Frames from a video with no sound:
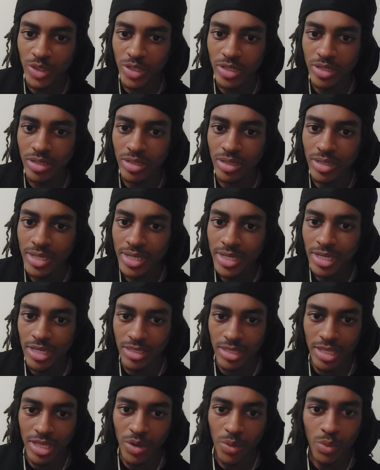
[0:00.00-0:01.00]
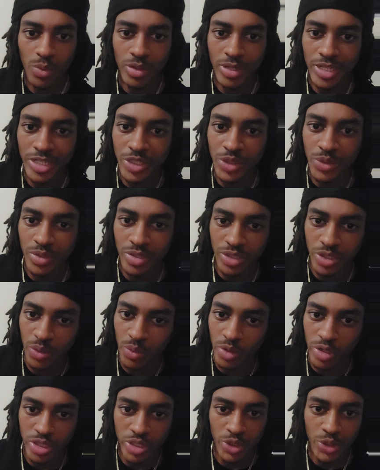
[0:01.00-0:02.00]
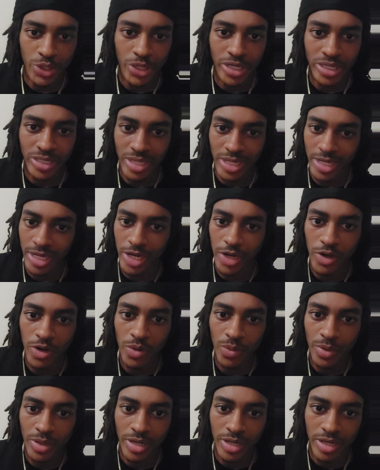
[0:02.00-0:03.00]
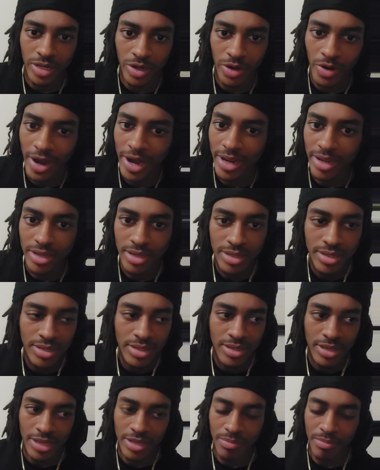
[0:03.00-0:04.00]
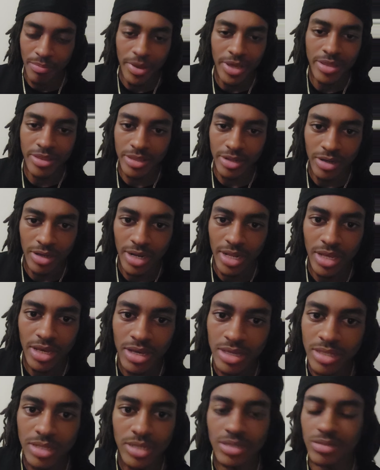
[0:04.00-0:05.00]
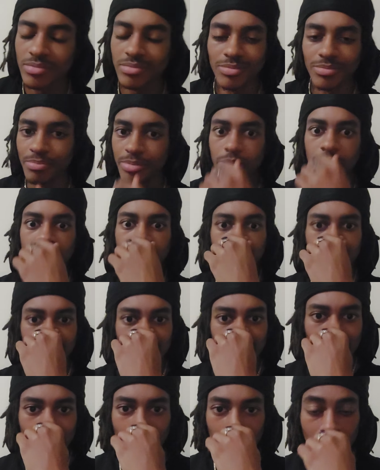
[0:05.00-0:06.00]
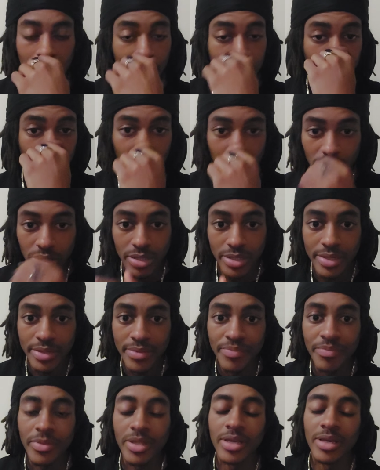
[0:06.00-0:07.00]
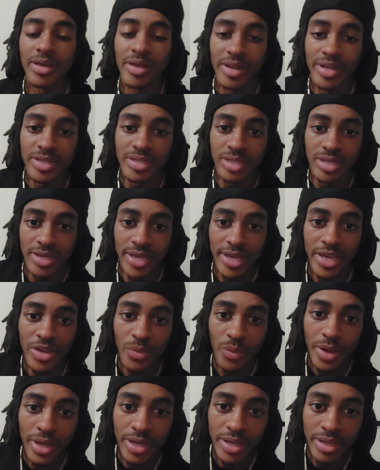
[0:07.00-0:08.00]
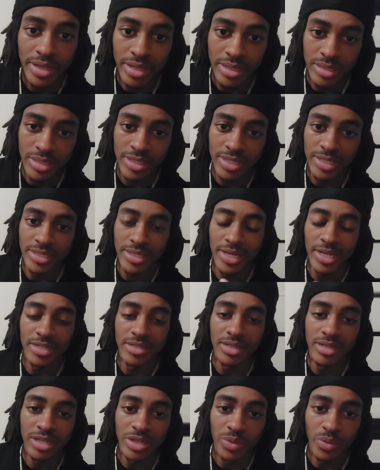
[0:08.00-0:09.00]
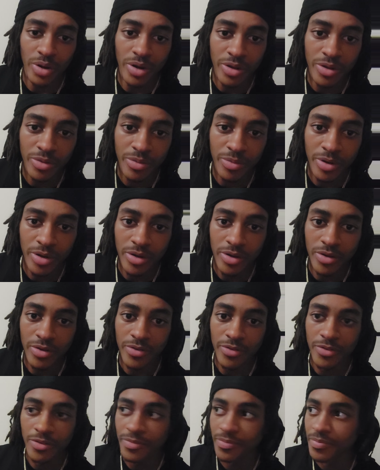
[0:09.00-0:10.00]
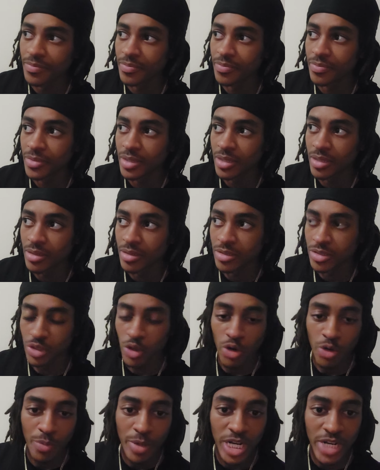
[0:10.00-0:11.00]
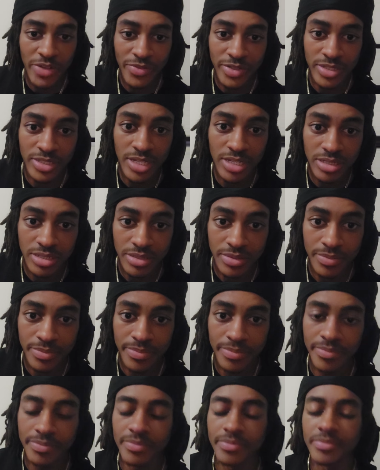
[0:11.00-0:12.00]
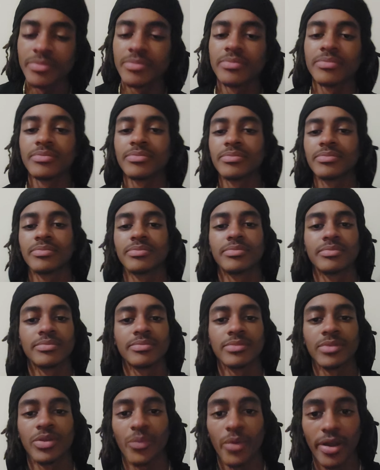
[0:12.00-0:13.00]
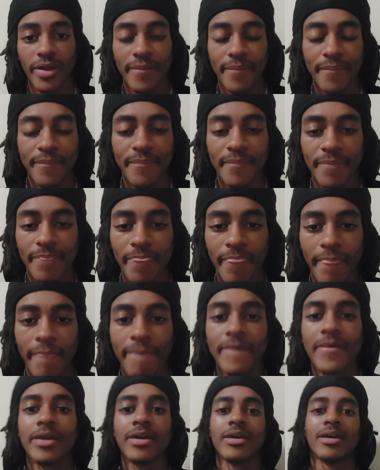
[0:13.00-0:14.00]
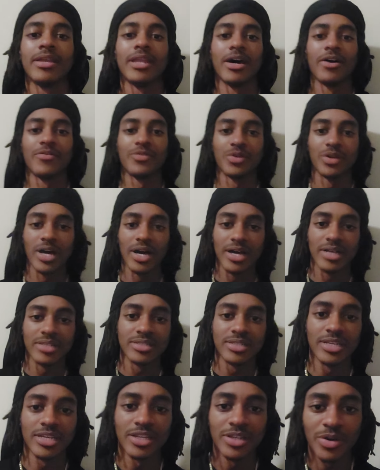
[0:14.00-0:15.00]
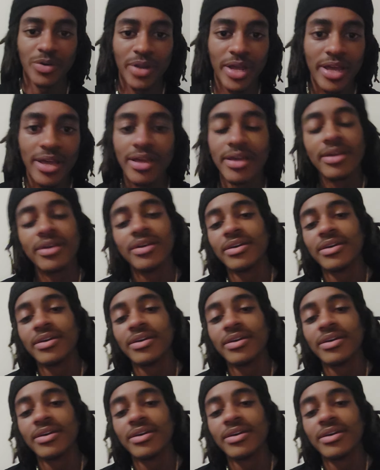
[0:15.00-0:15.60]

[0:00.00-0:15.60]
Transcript: drug is that it will lead you into worse drugs like heroin and crack and meth and all that other bullshit. But really, it is a gateway into the psychedelic realm of soul manifestation. Right? Now, if you guys didn't know that,